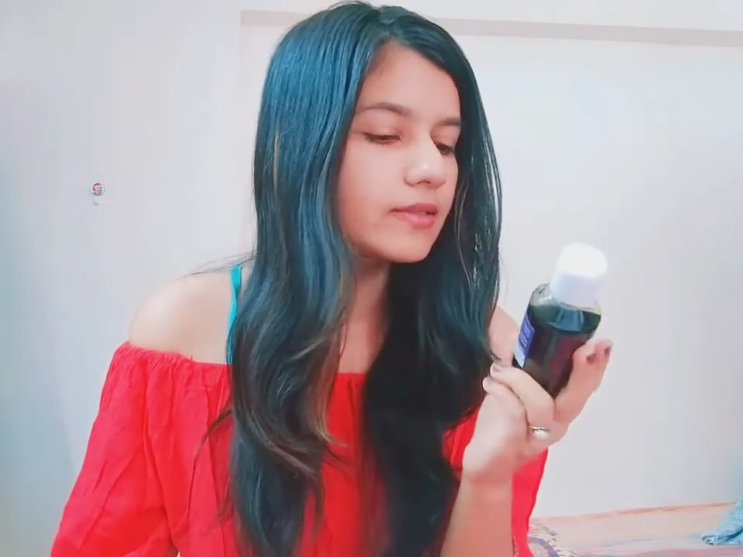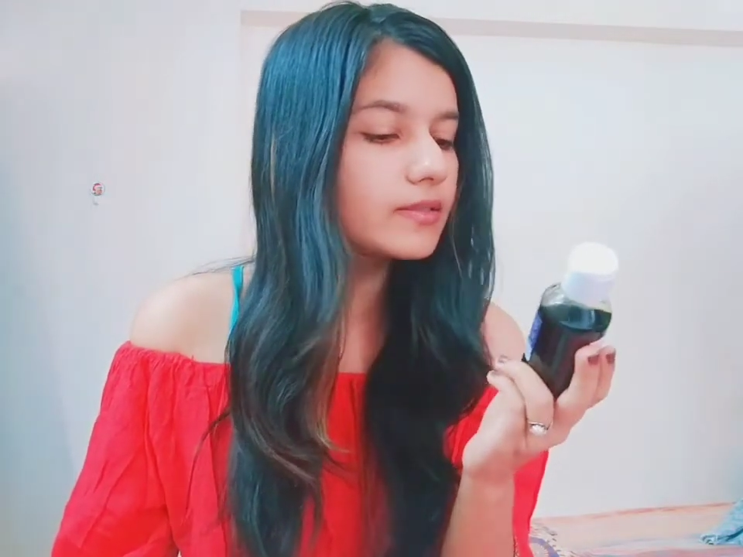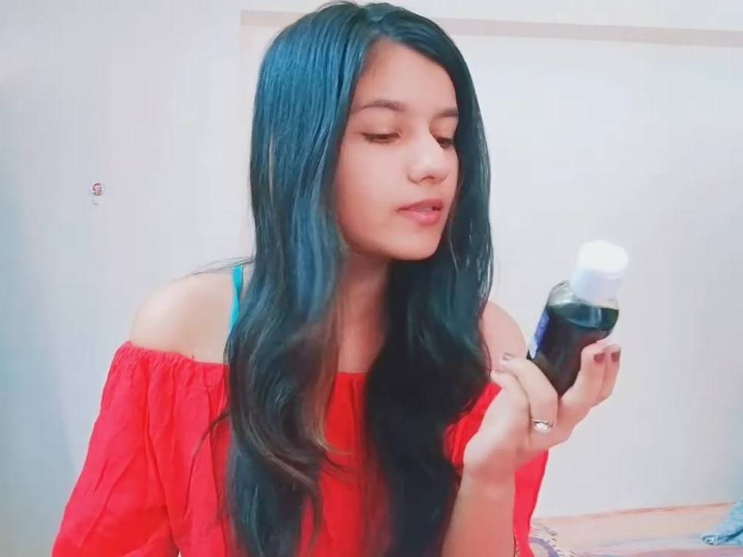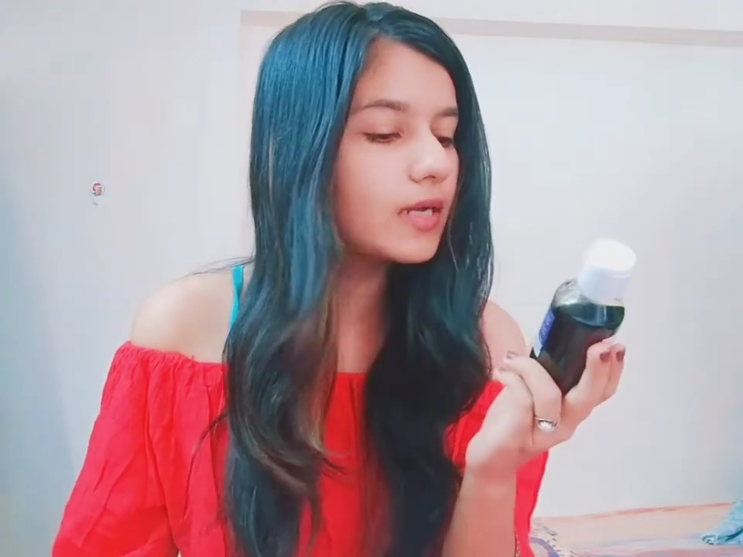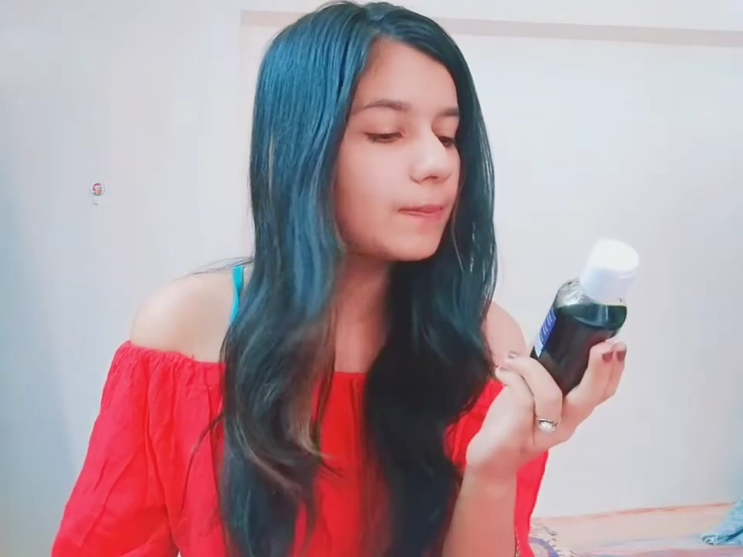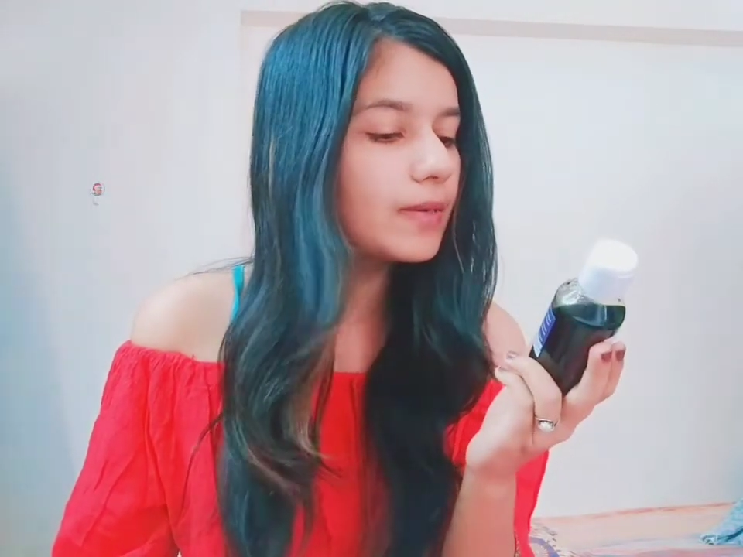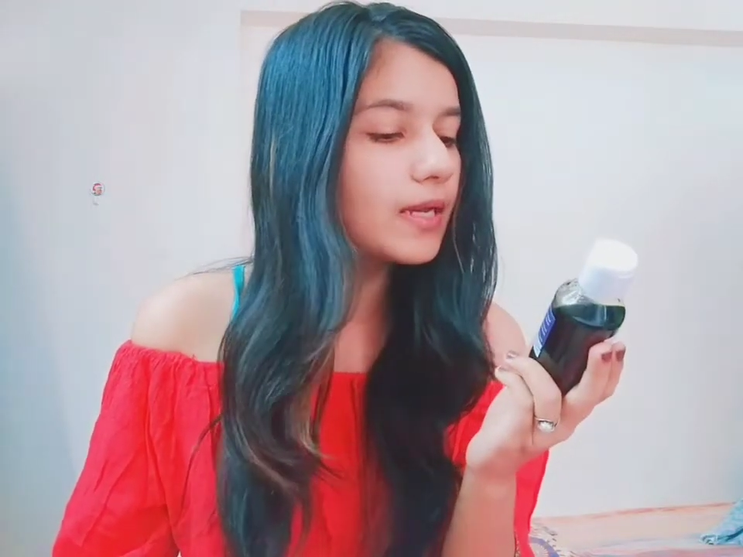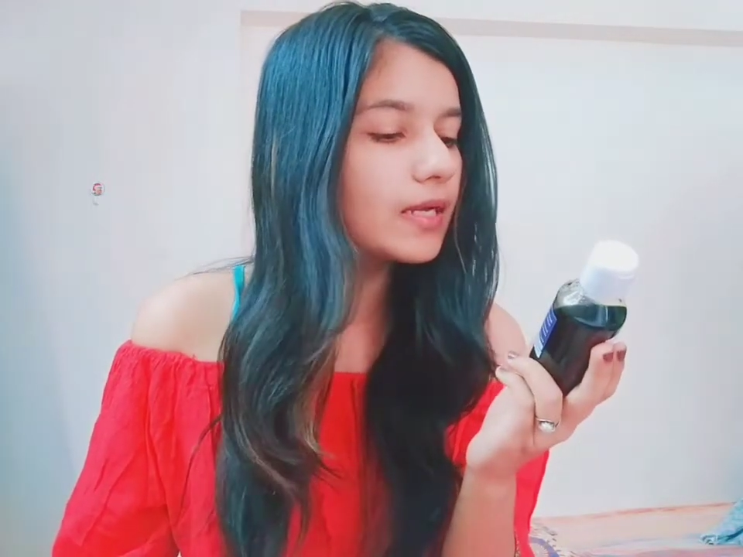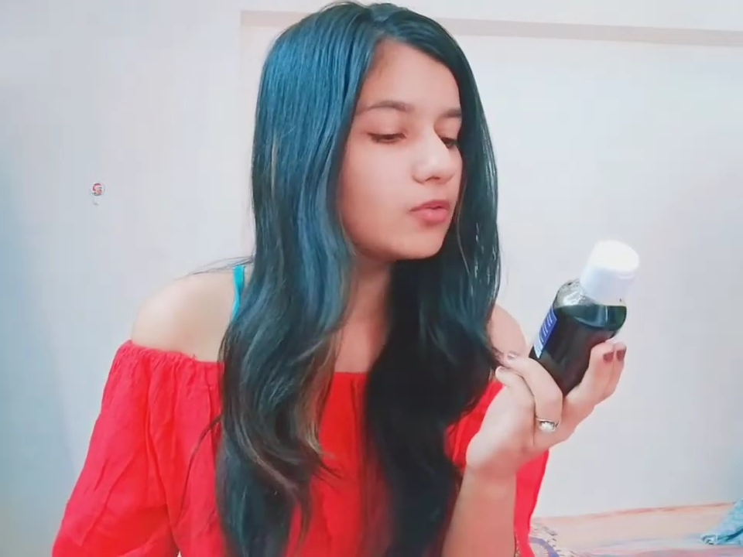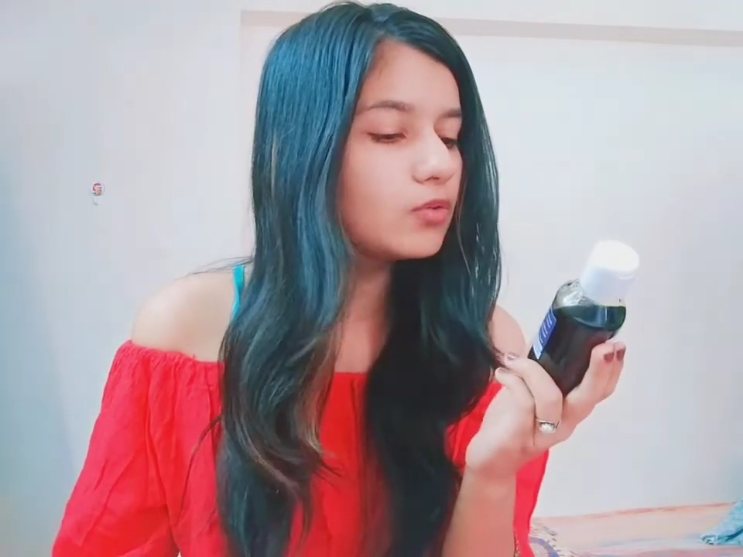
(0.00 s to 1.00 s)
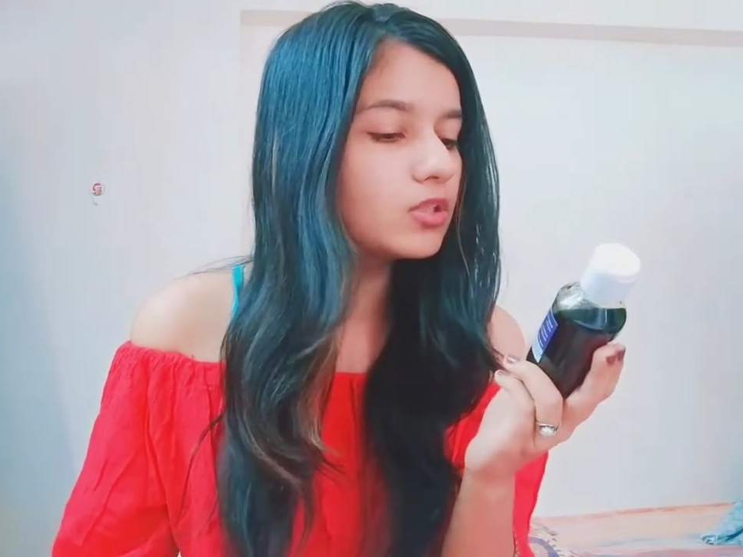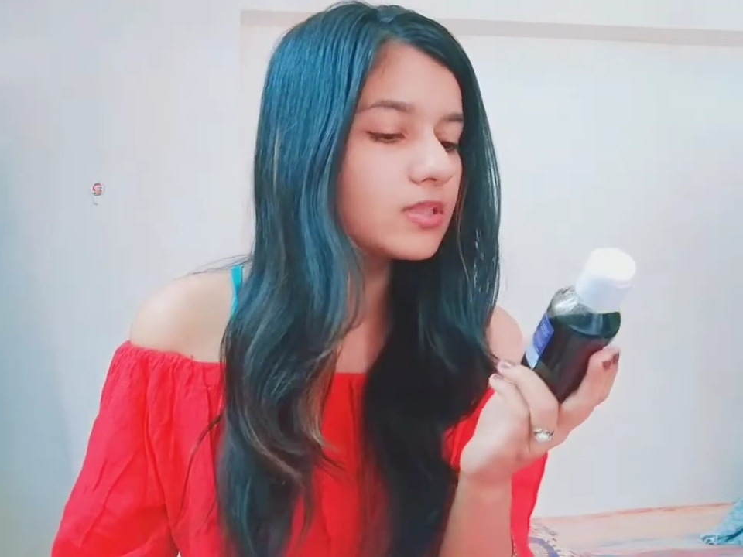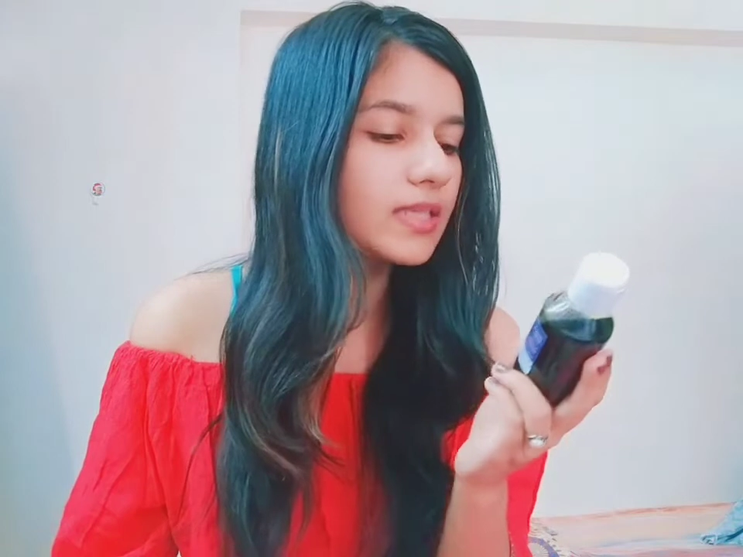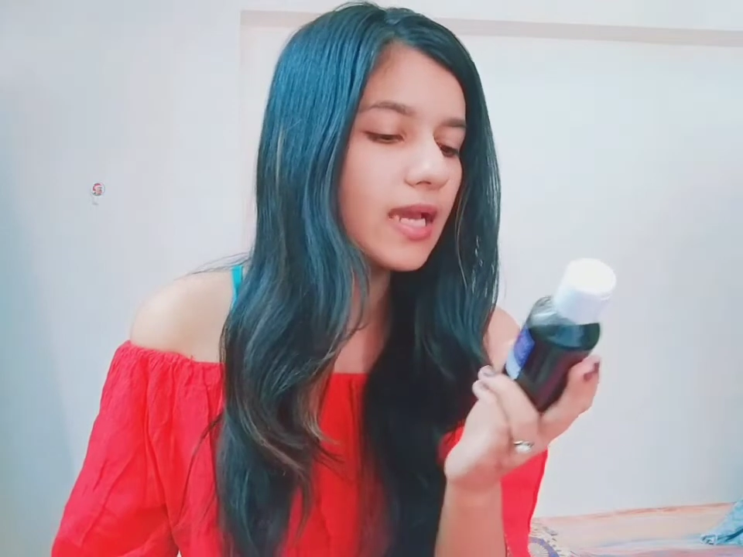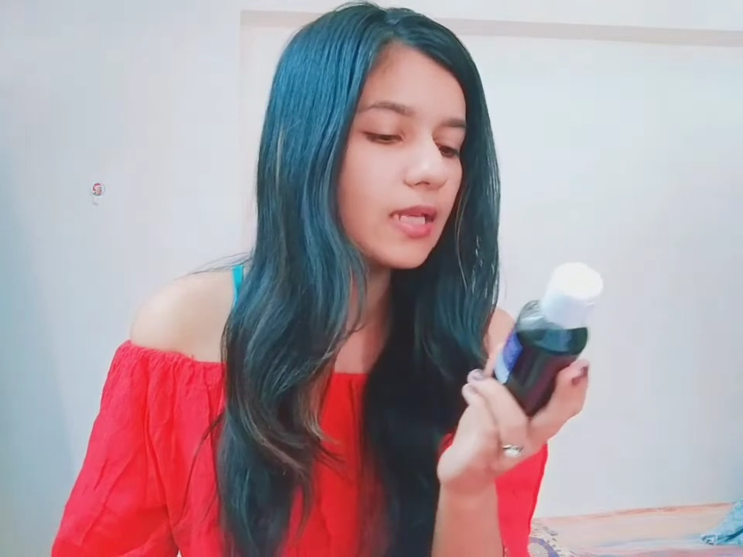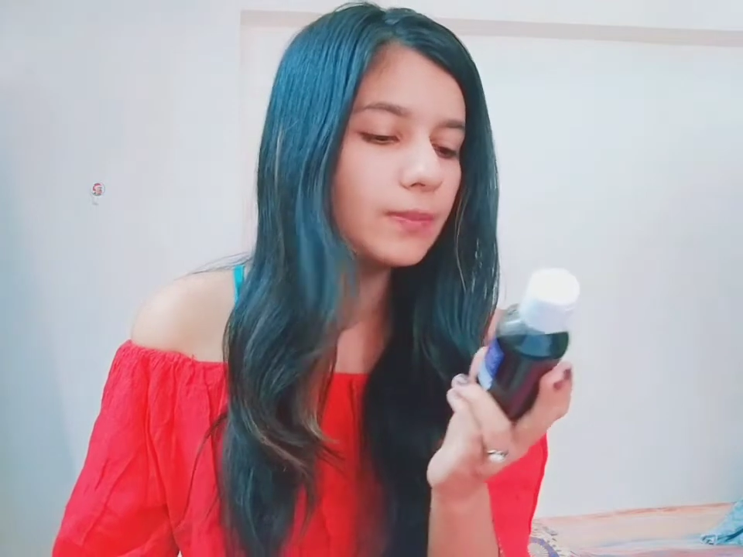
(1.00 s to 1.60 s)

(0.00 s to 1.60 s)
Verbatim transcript: apply to your scalp